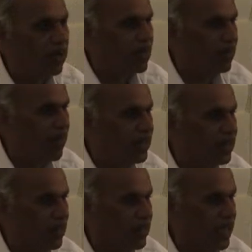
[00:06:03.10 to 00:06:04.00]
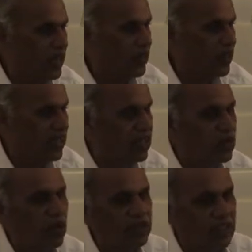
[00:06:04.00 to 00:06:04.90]
a white or a yellow color
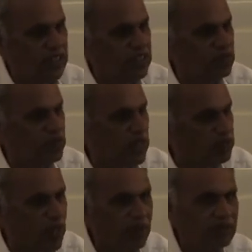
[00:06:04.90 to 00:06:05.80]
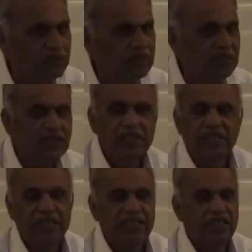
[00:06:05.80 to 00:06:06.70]
or what color it is made up of.
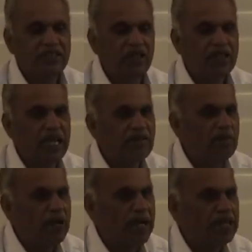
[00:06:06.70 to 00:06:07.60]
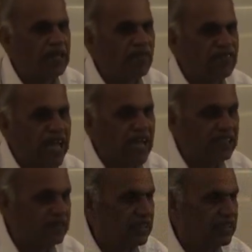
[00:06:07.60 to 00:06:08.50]
It does not have a barrier of
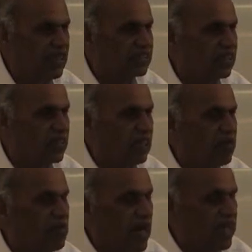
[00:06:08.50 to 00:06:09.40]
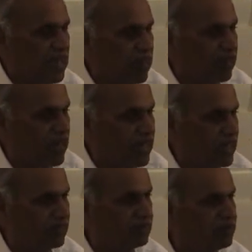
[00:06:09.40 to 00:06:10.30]
caste. It does not have a barrier of religion.